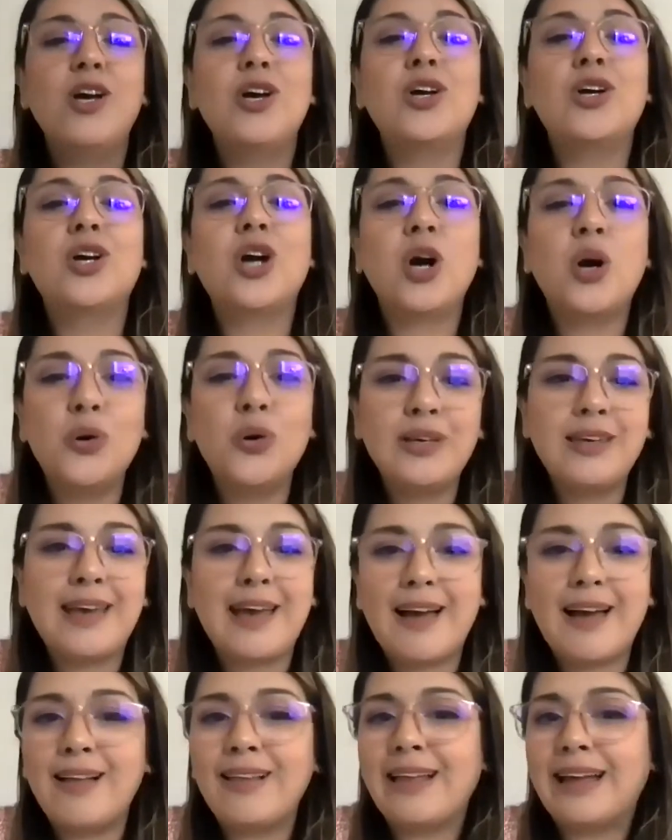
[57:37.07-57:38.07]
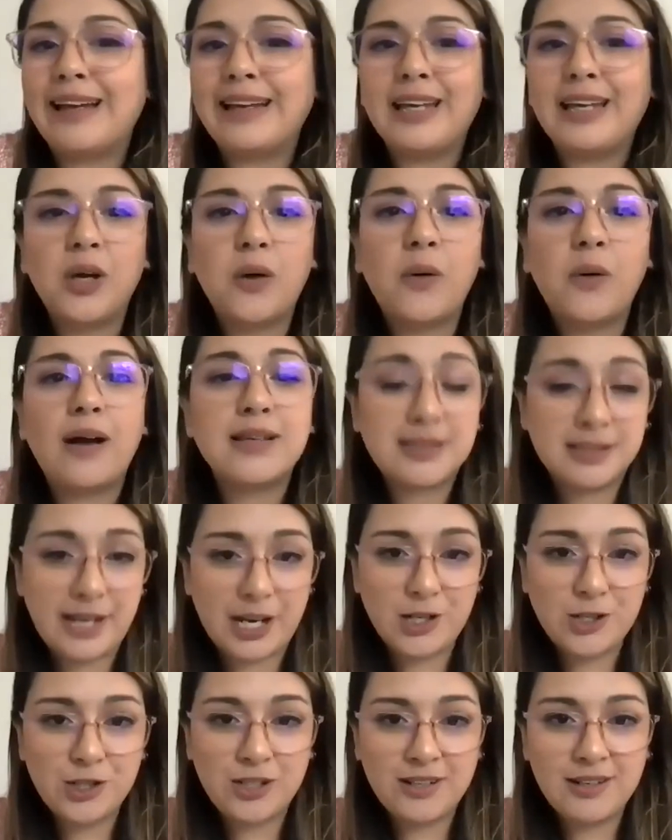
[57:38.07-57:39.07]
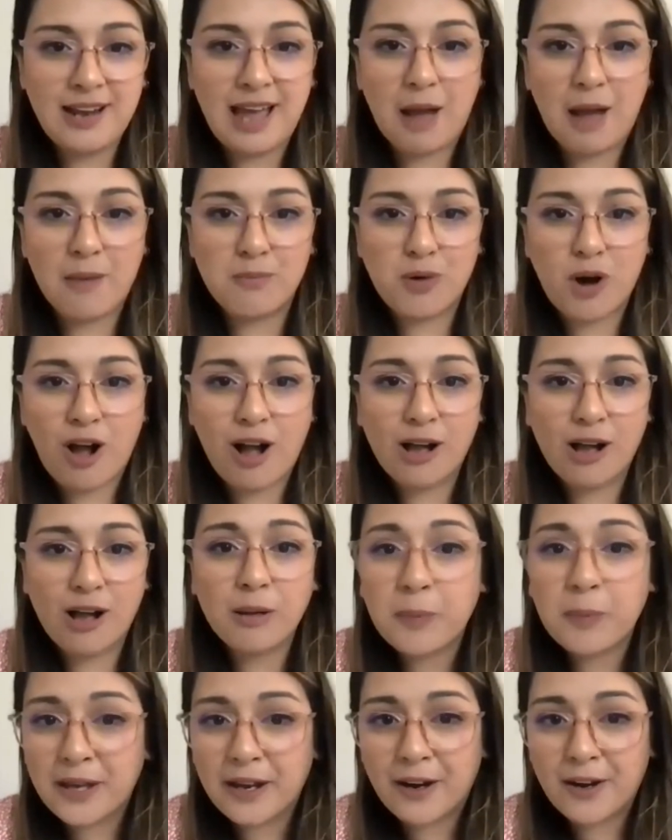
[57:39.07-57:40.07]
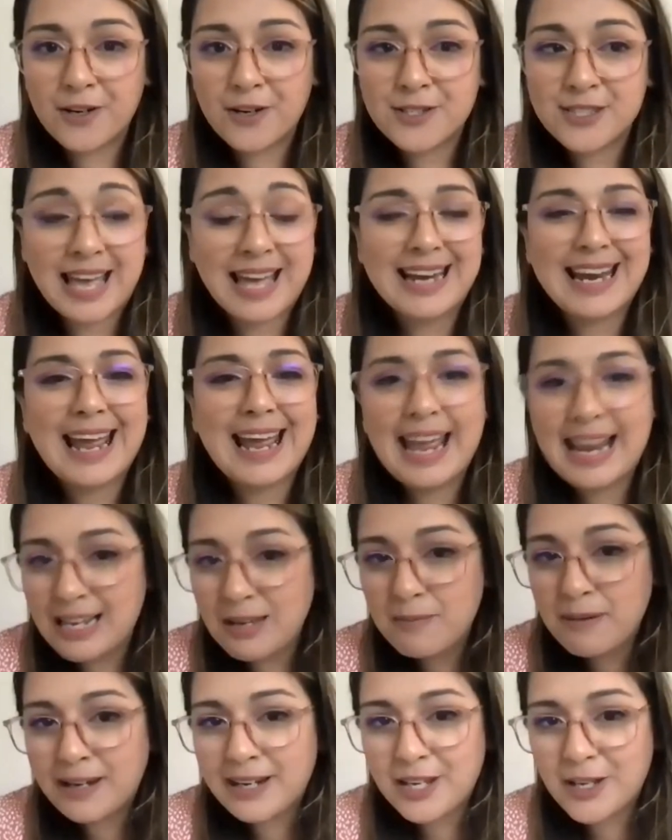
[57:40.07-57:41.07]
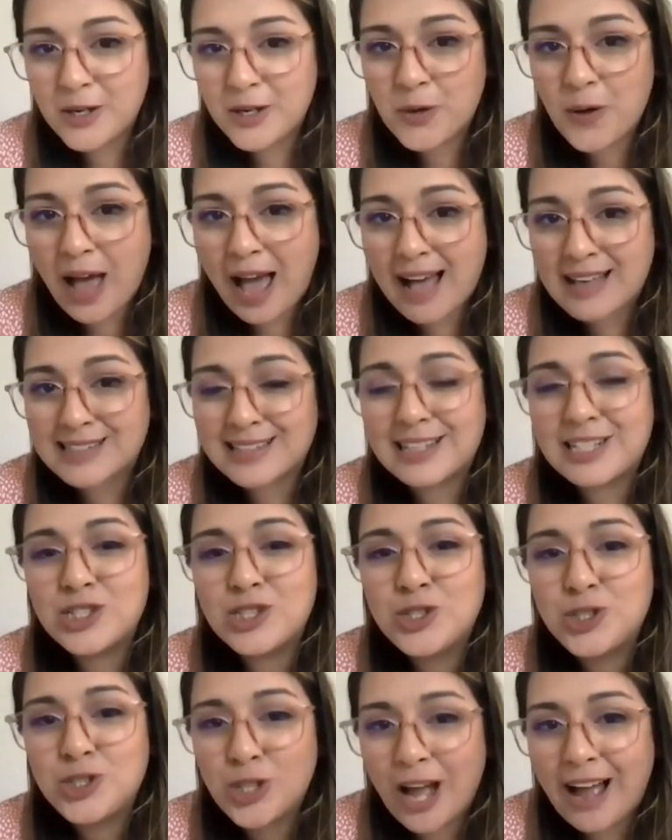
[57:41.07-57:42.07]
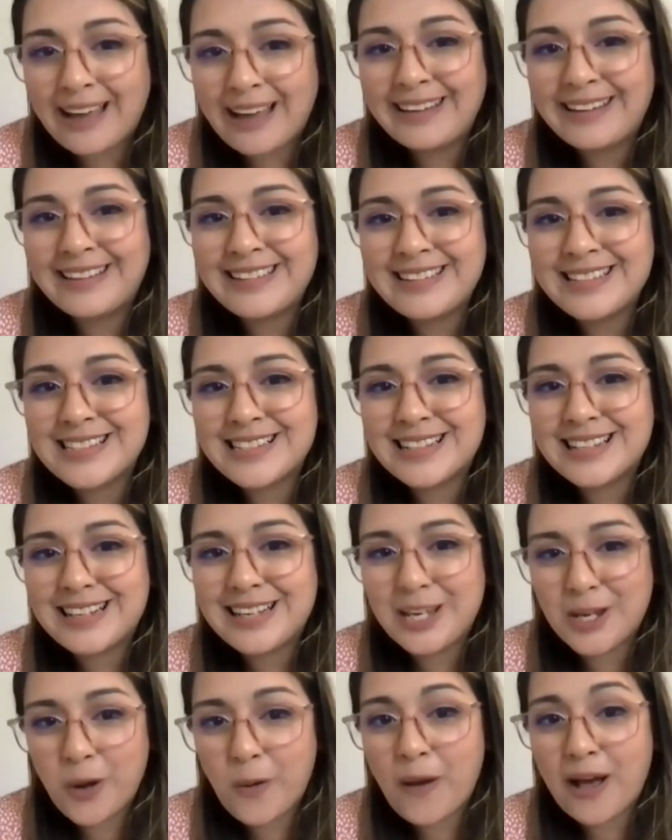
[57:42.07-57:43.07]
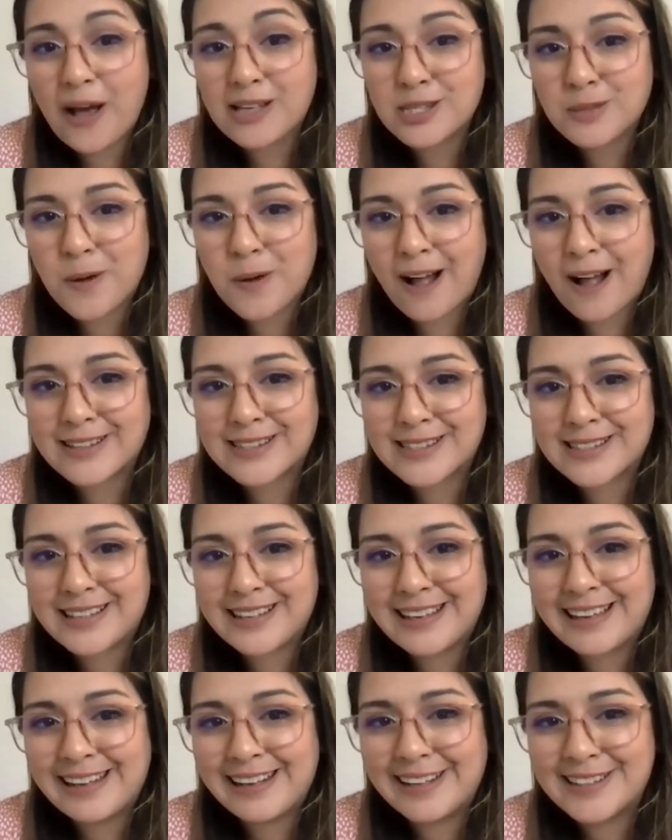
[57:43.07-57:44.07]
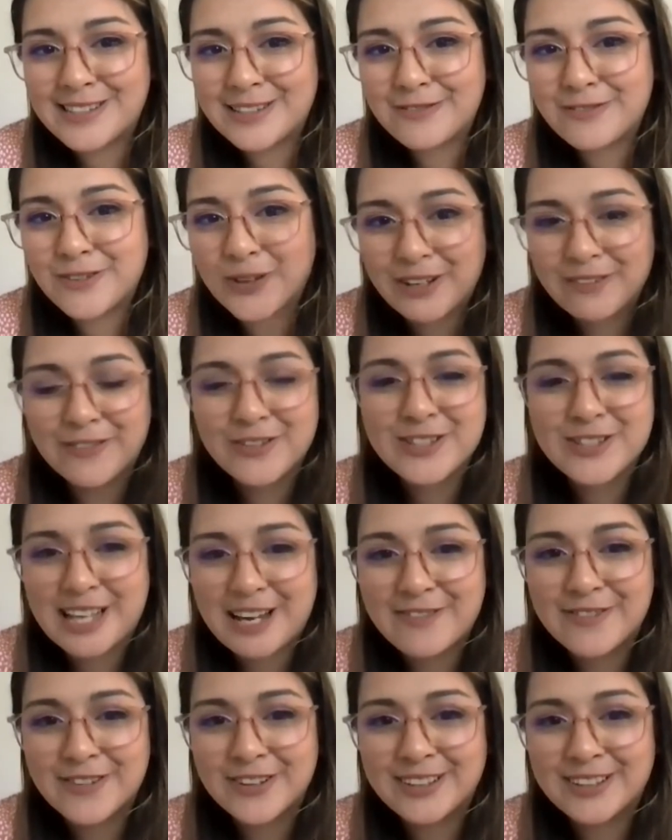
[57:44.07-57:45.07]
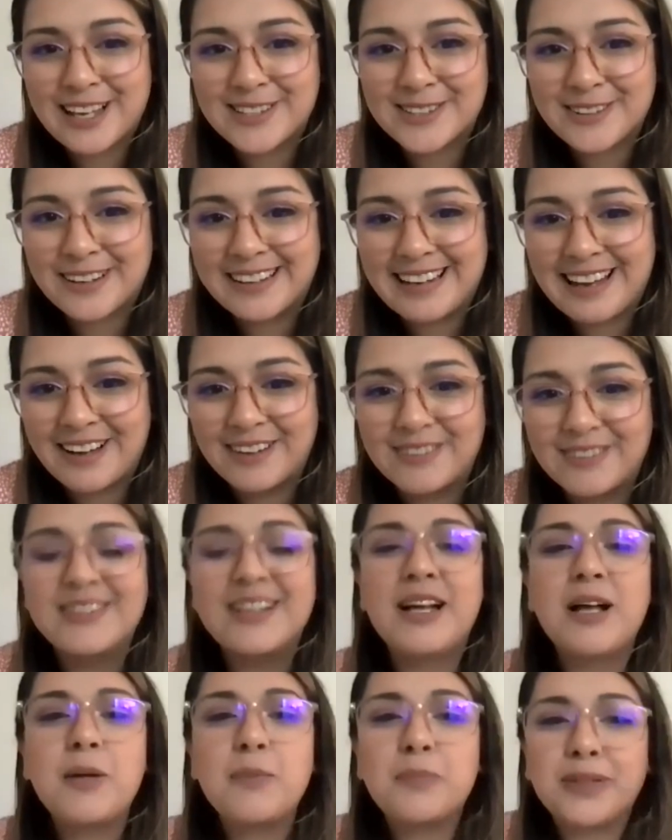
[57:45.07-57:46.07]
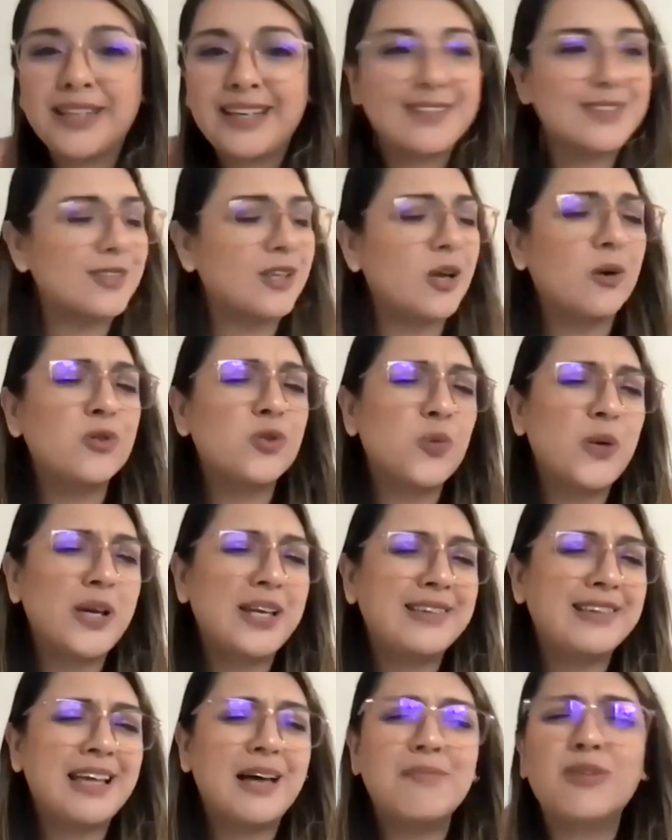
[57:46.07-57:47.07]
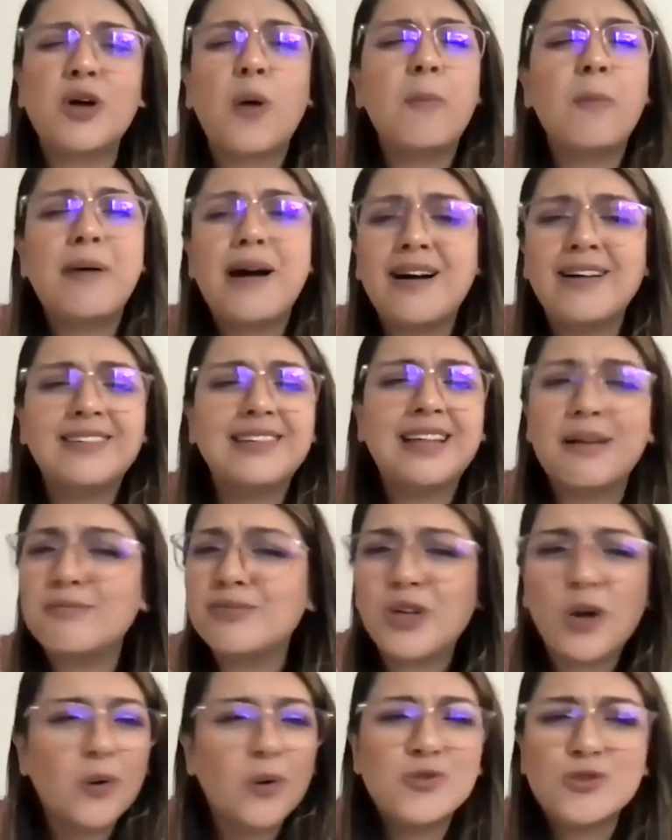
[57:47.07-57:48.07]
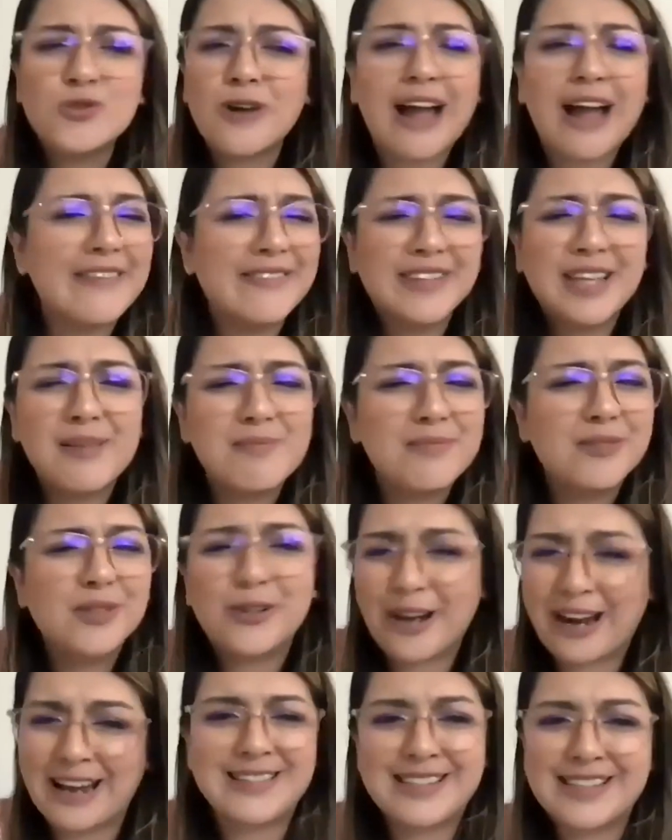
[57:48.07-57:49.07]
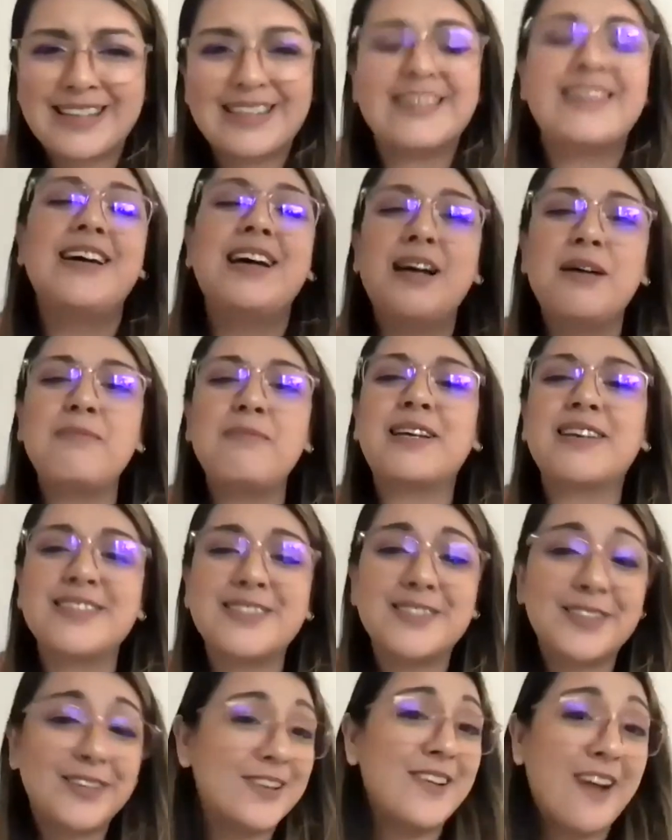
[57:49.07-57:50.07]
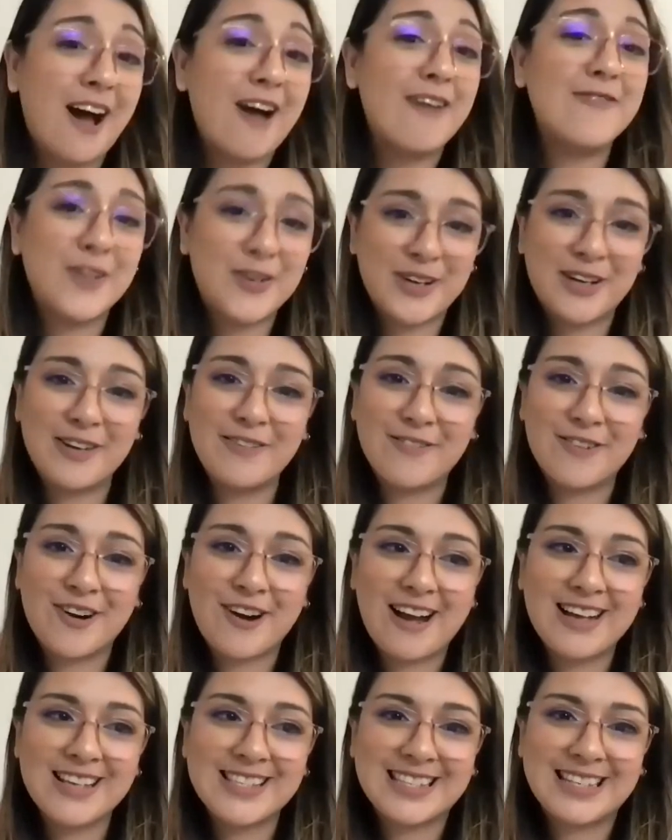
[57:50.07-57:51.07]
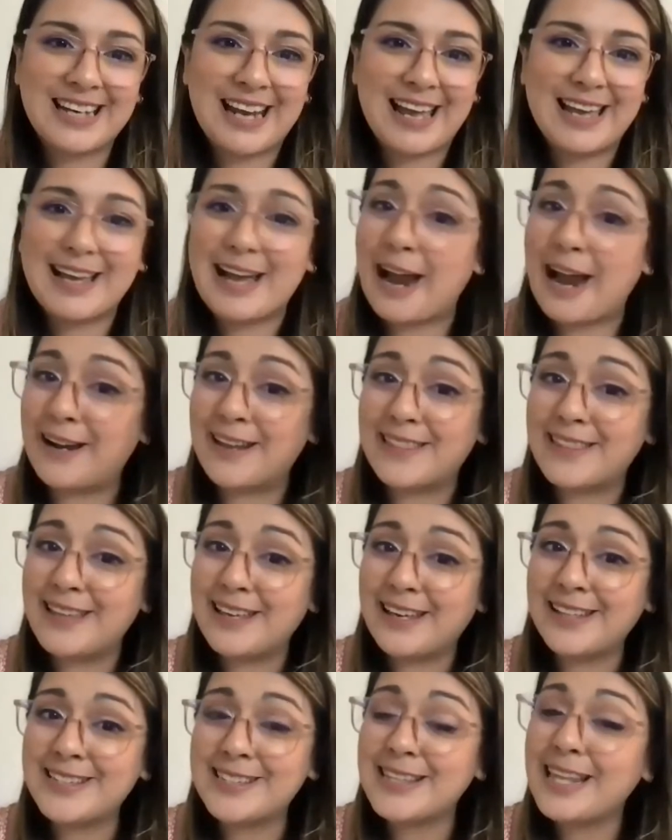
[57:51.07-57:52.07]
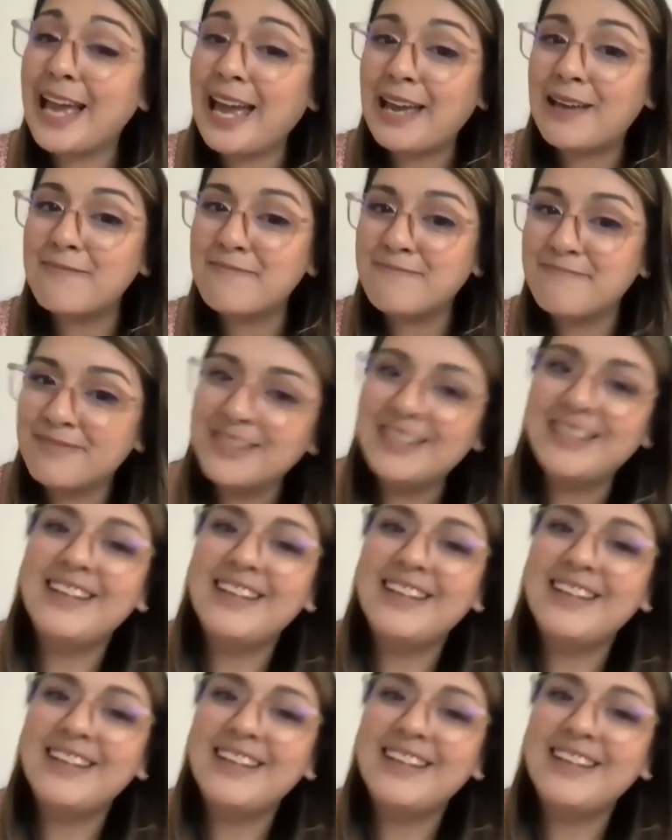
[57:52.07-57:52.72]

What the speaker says: go yell at EOS Nation, at Brock Pierce, at anybody who has a giant EOS proxy and isn't voting for Cypherglass right now. Please go tweet them, go bug them, go drive them crazy because they're not voting for us. And I kind of think it's lame.